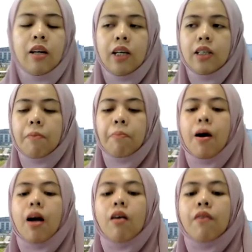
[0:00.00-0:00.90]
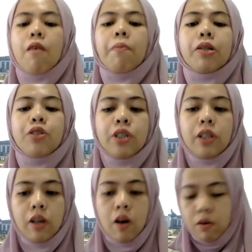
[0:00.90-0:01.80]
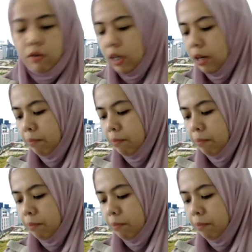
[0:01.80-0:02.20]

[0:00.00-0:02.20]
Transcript: It's a part of operational cost,